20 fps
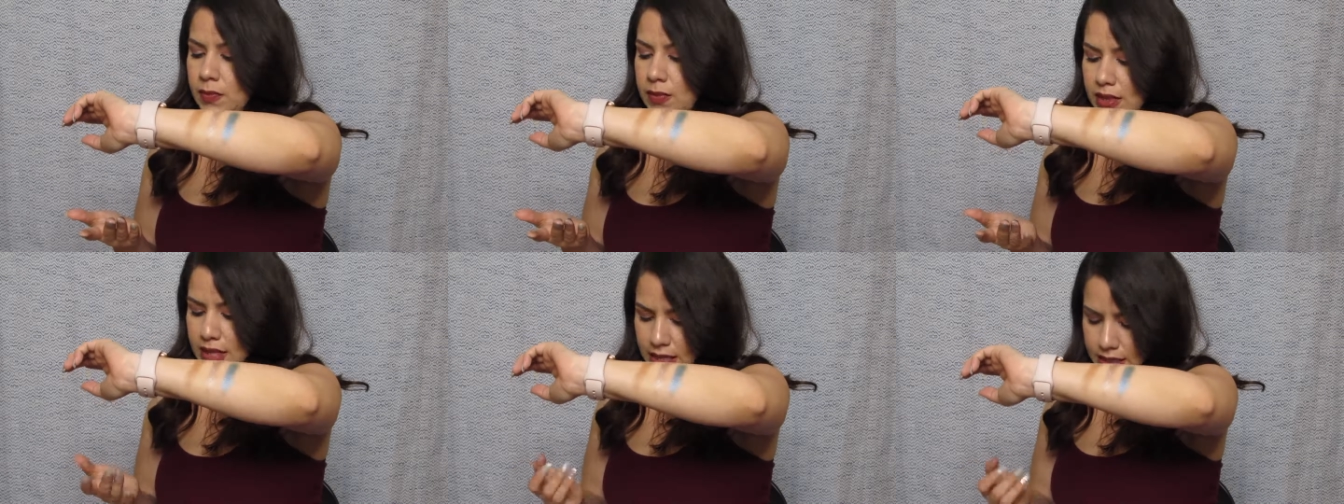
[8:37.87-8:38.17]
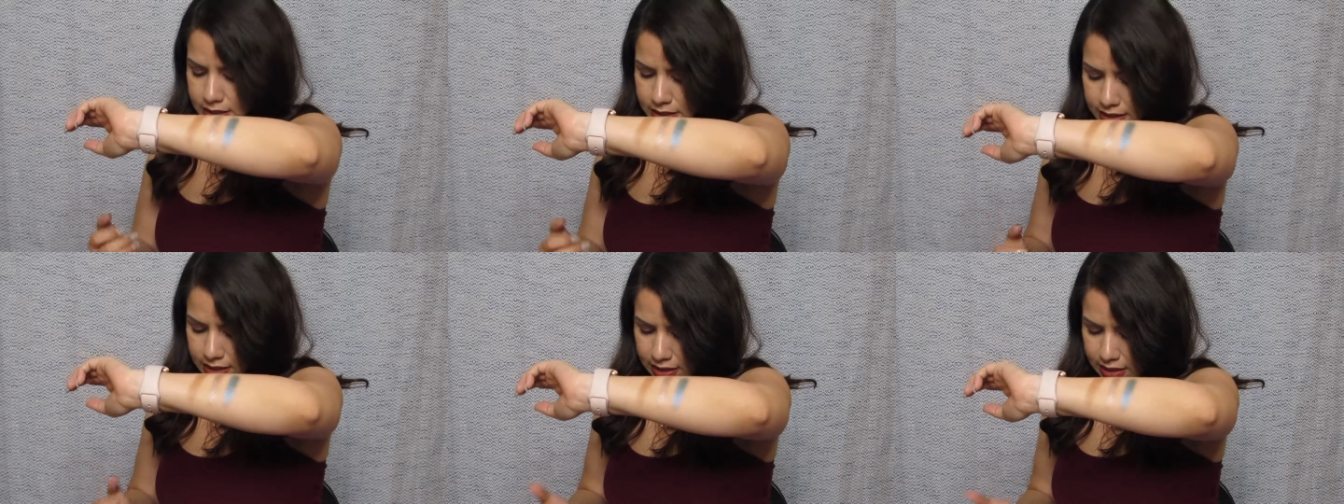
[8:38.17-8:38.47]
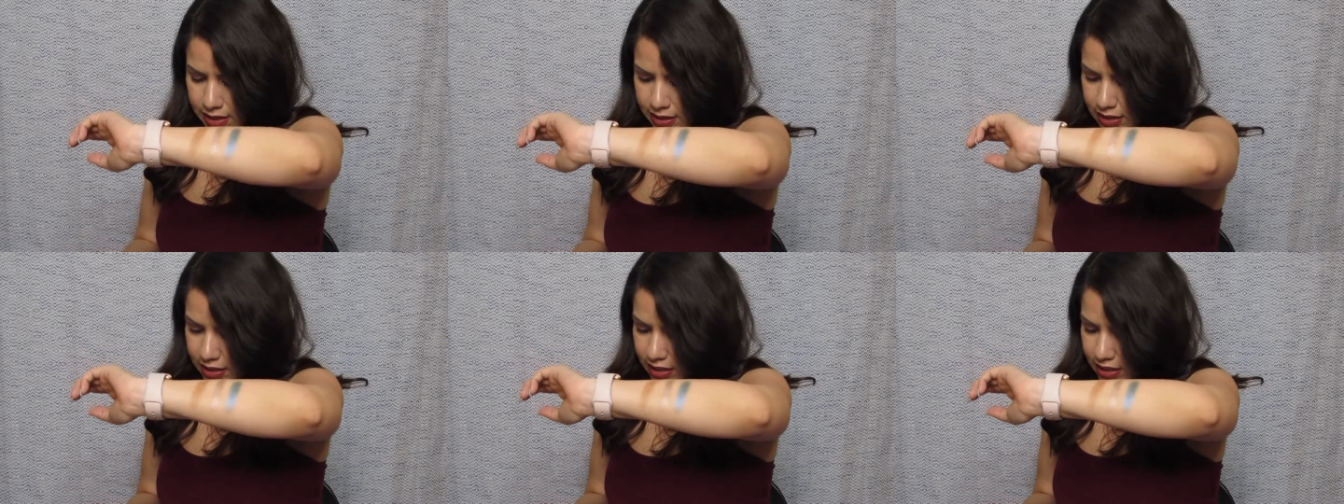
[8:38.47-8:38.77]
That's
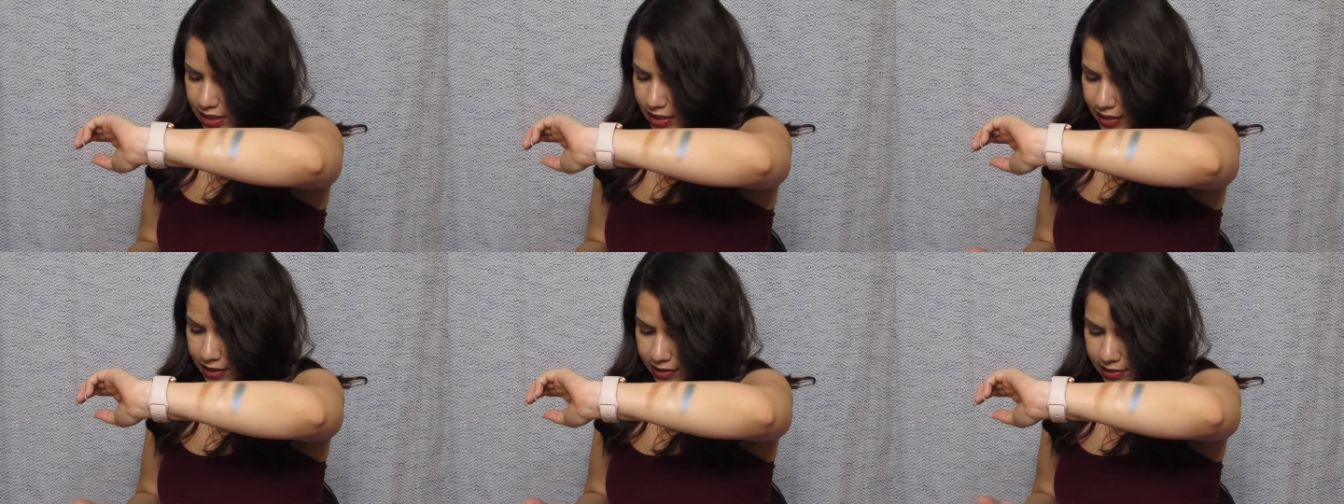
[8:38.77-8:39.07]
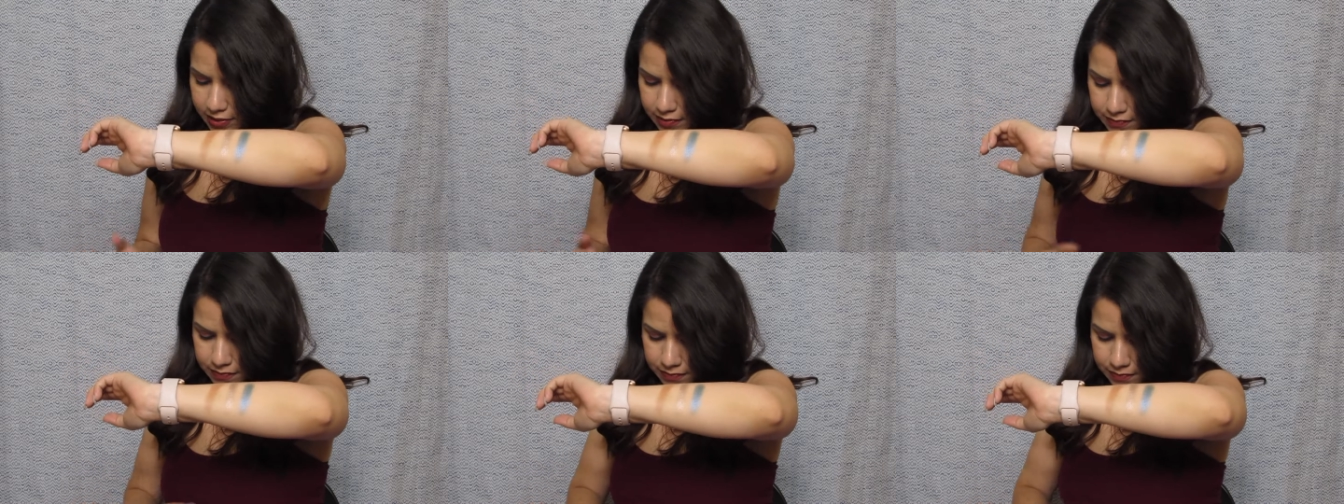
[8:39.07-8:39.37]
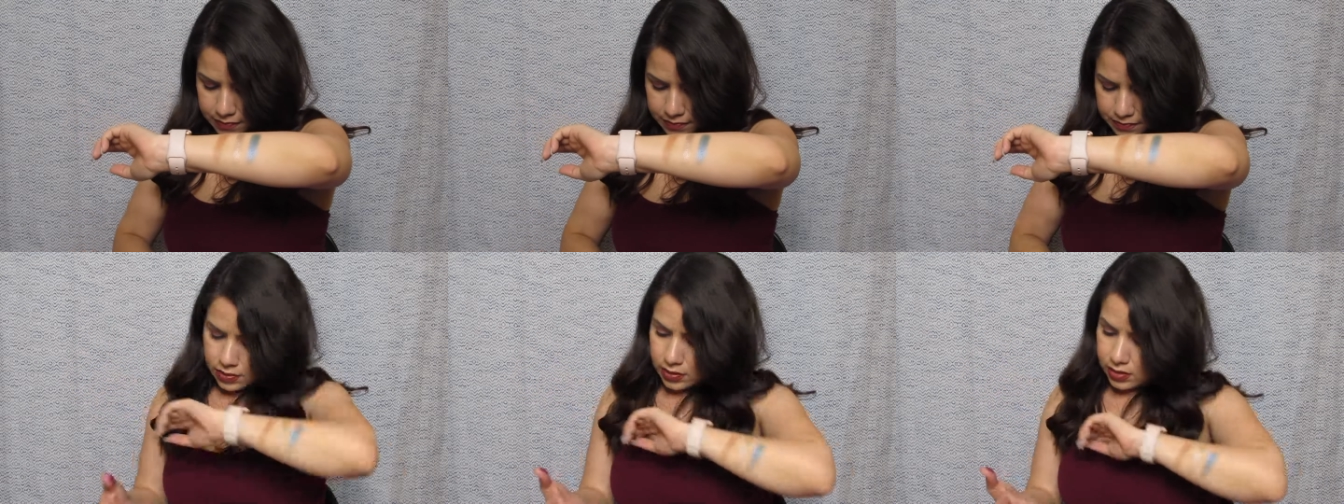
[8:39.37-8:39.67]
it there.
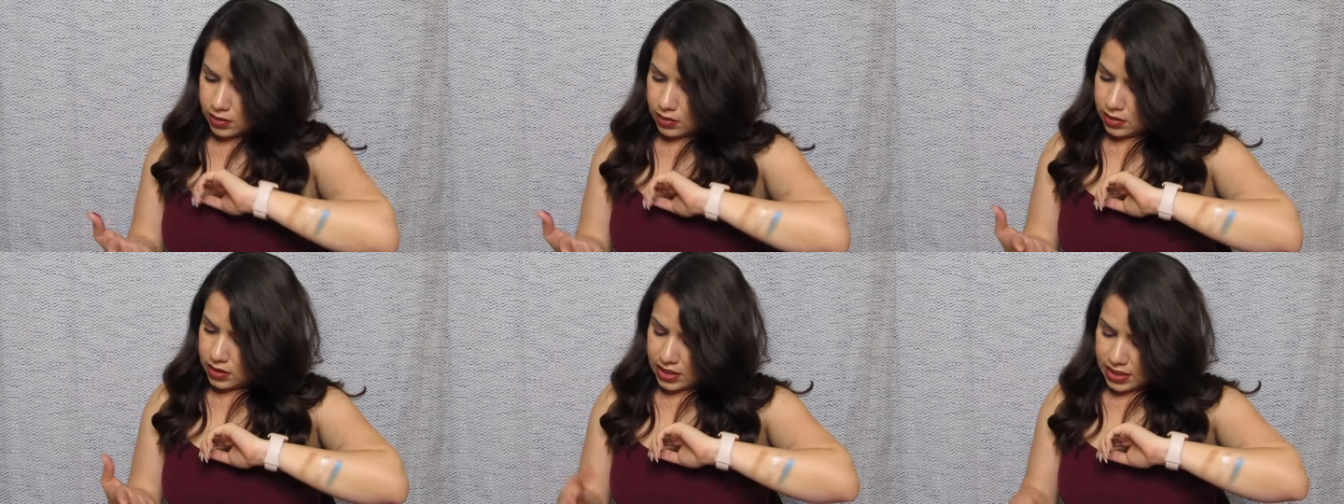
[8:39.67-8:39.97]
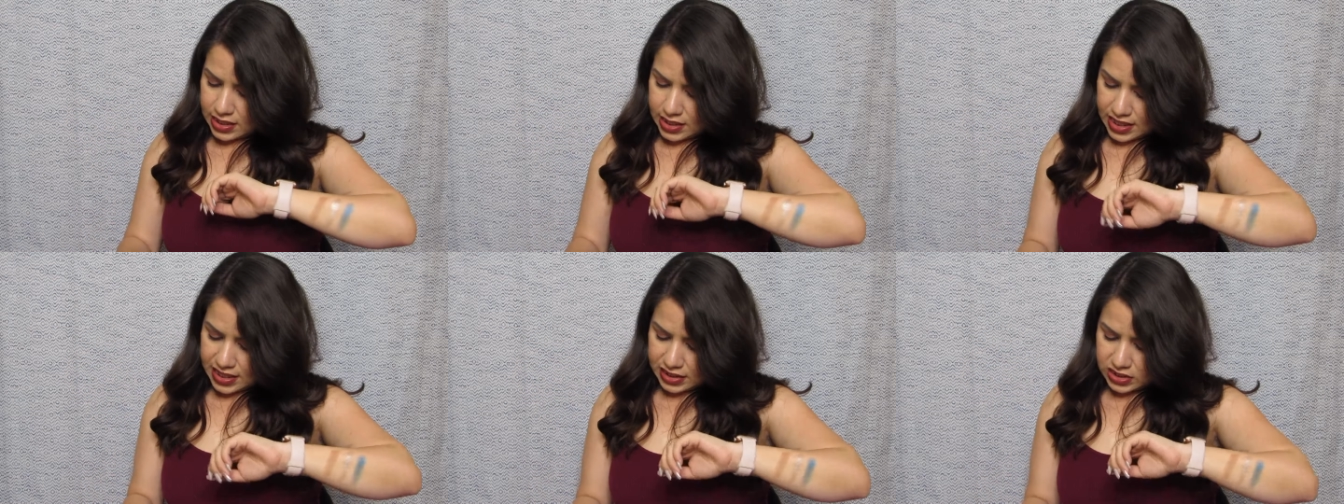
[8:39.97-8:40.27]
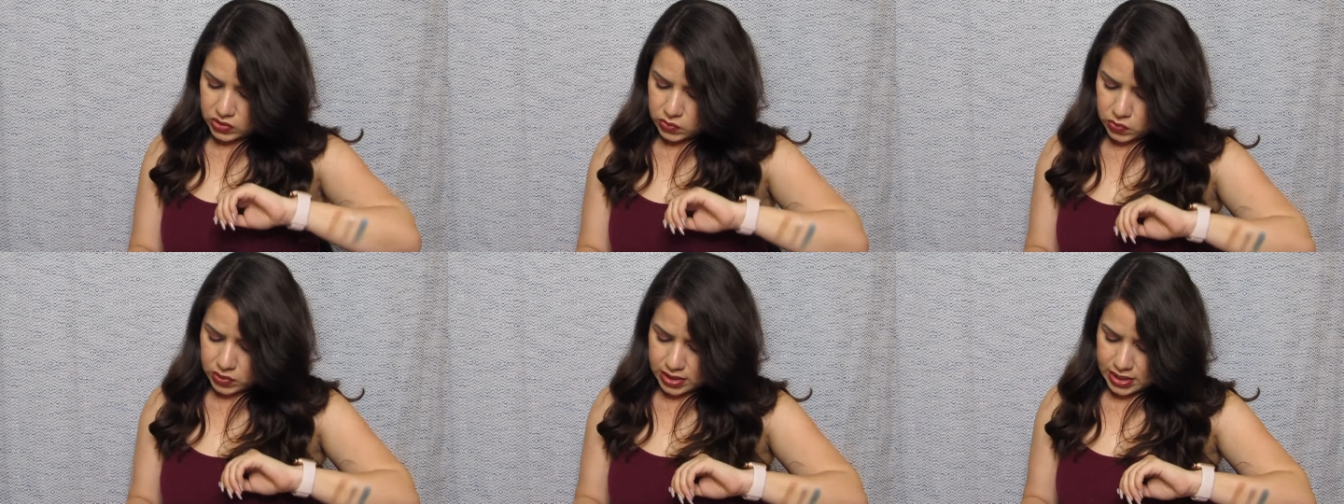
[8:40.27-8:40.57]
The
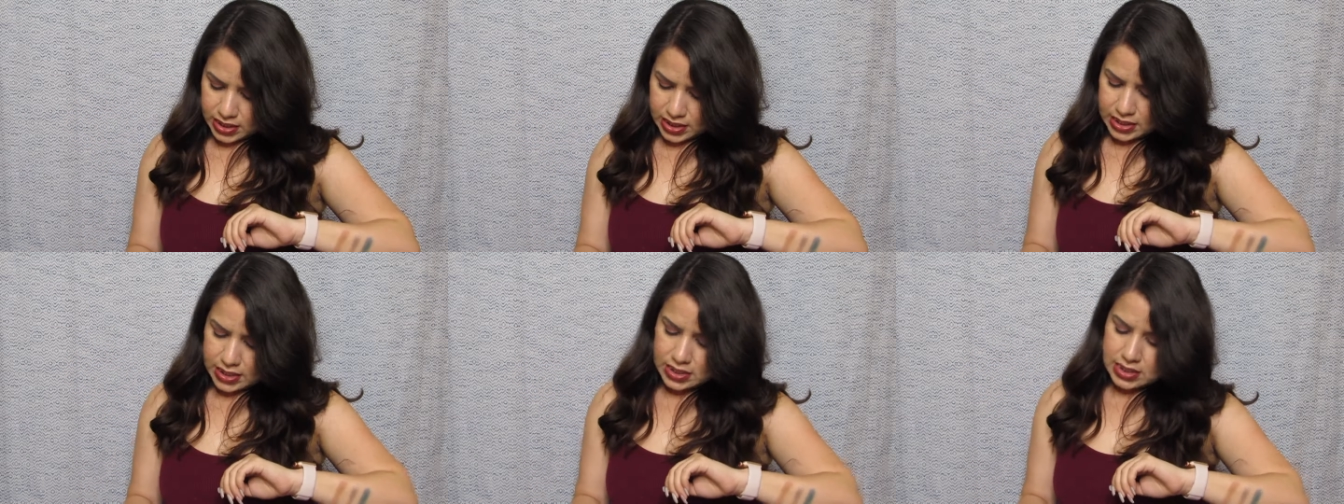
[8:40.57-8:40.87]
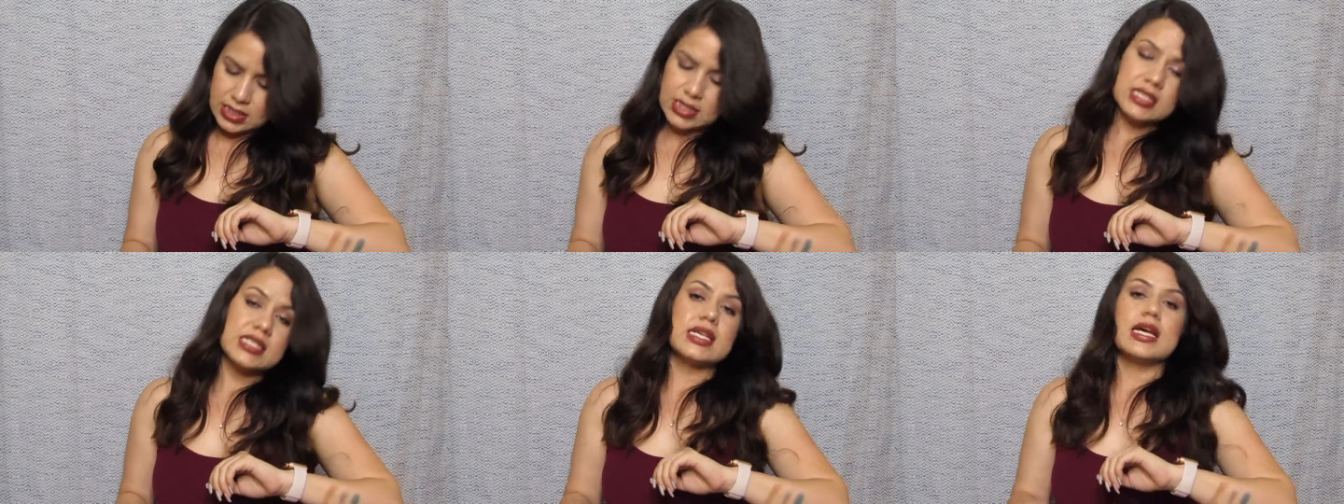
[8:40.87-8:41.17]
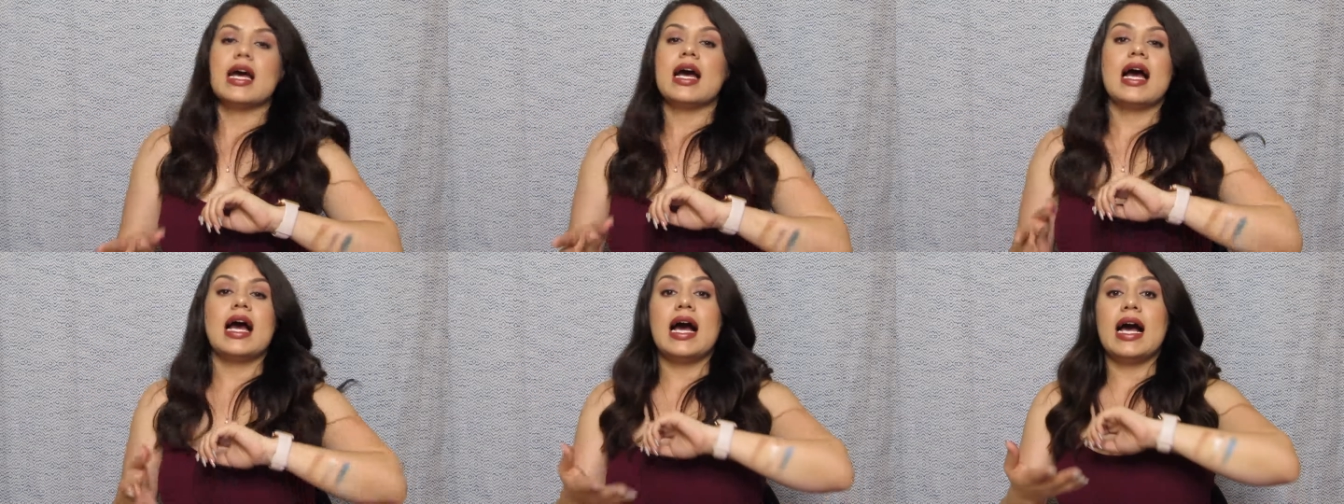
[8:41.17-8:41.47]
next one is
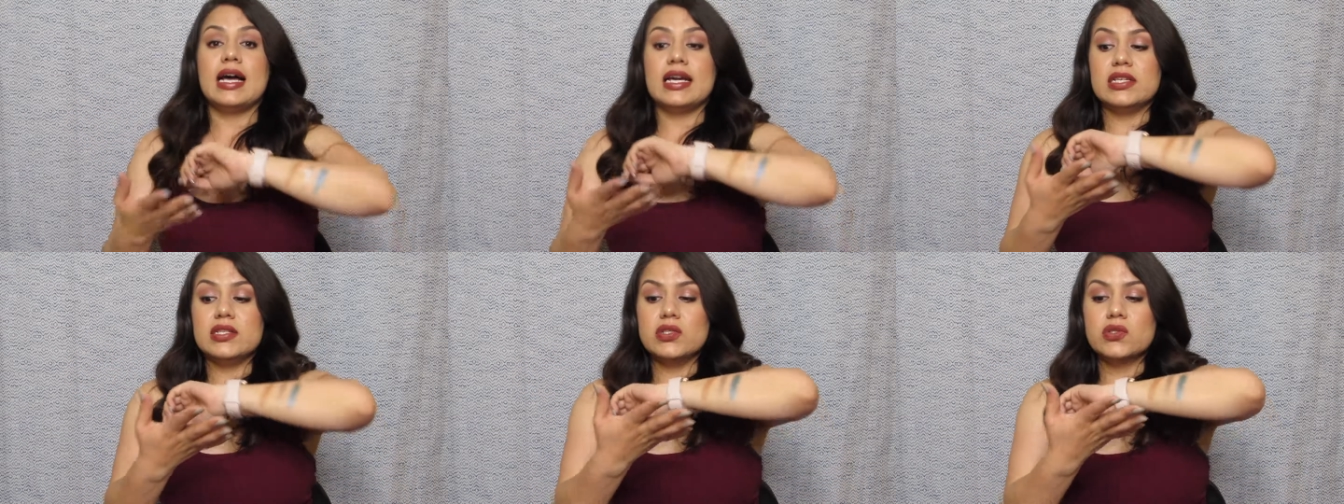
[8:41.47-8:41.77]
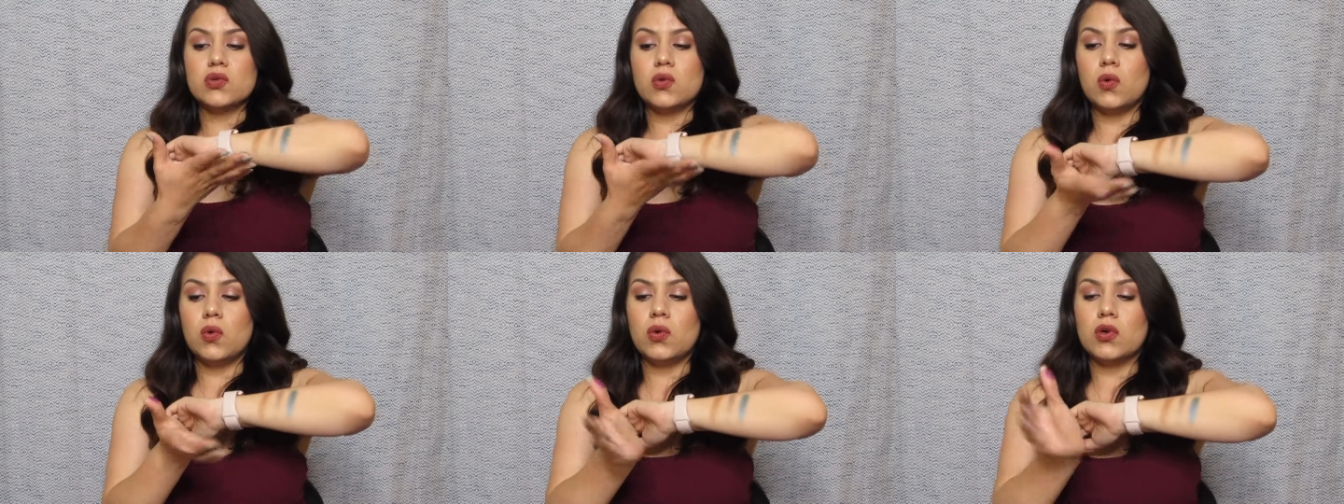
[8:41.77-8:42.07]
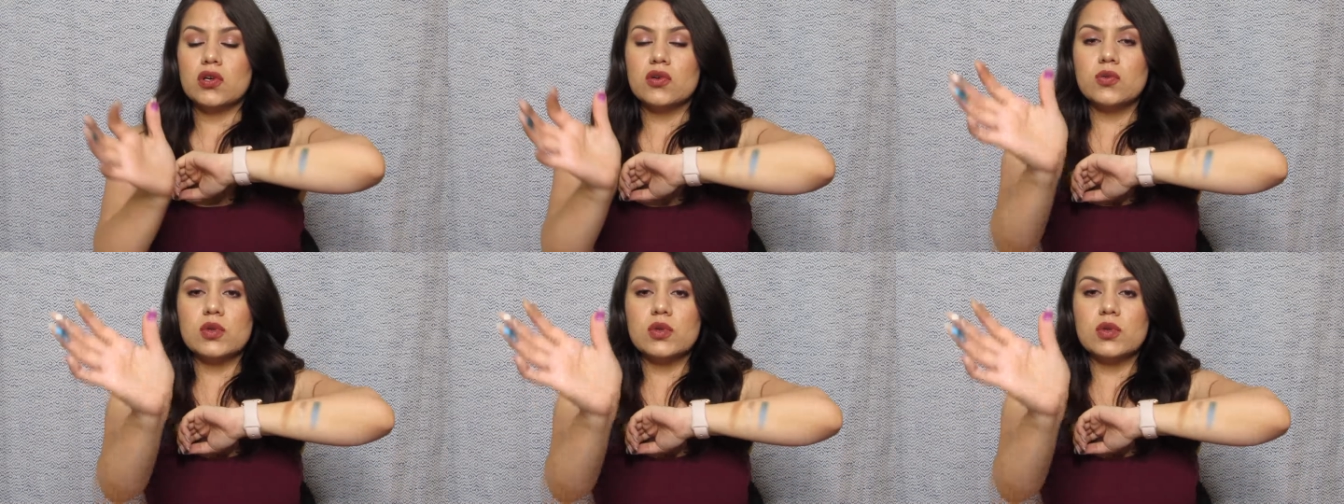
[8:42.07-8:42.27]
High Score,